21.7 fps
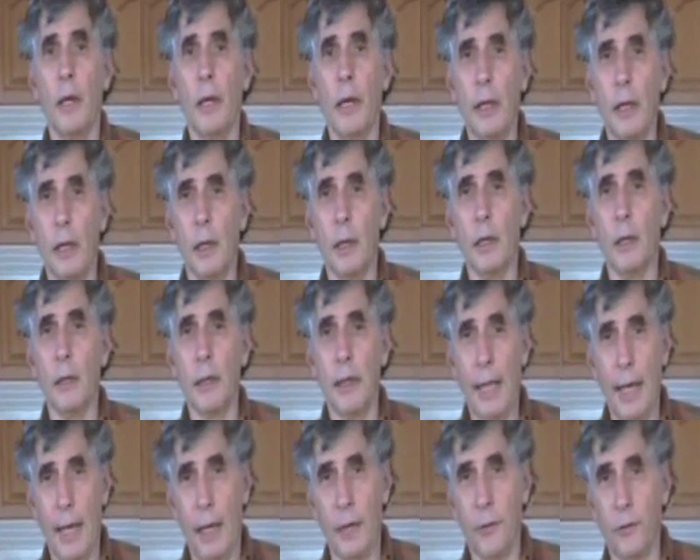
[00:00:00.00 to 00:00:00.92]
in
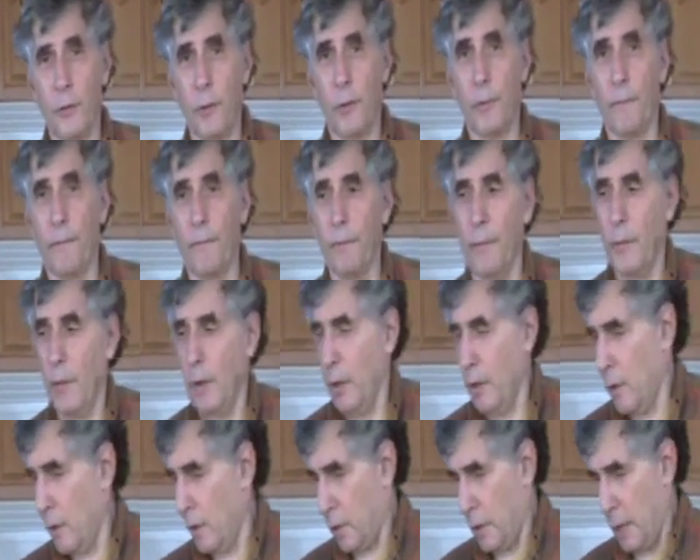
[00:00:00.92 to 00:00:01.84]
cancer.
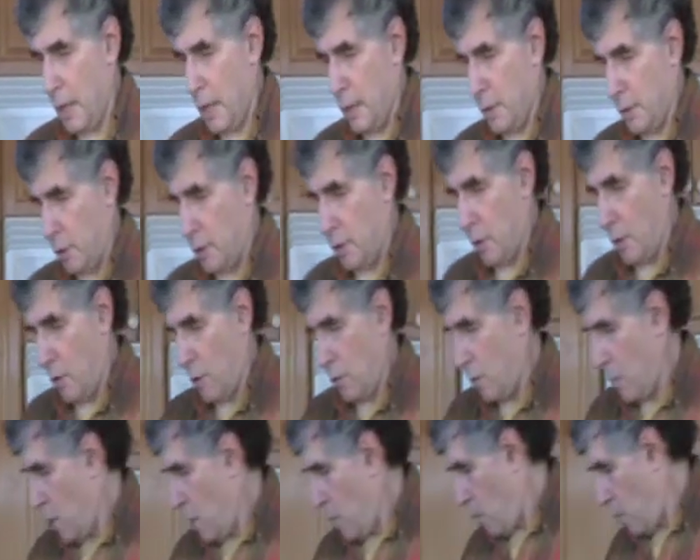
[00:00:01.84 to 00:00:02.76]
Okay, so
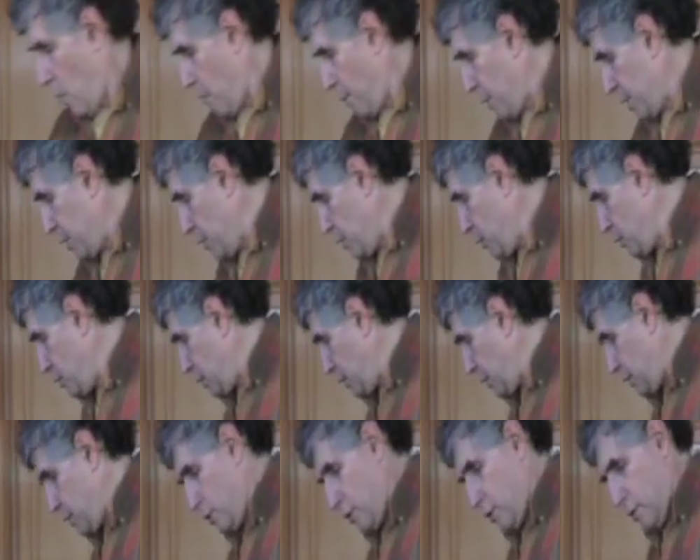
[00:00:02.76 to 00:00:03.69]
what we
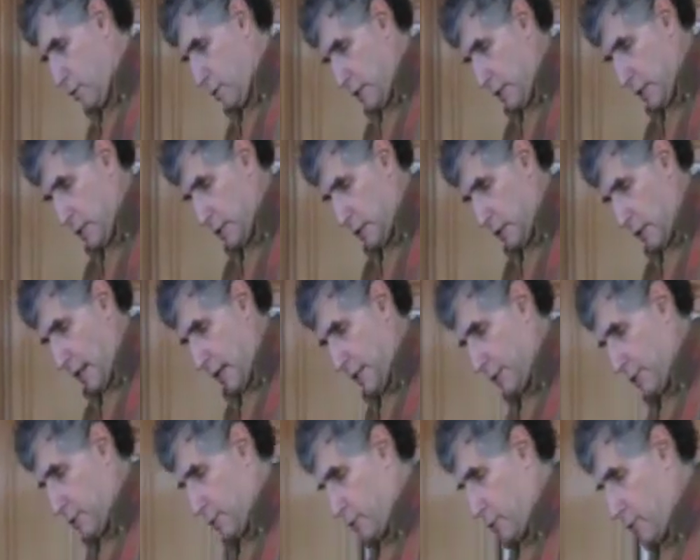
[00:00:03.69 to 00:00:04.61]
usually do is
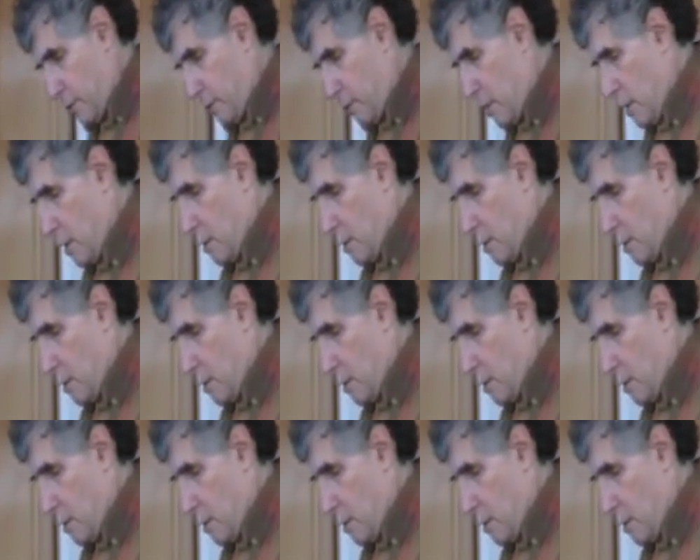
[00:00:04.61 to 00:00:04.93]
like to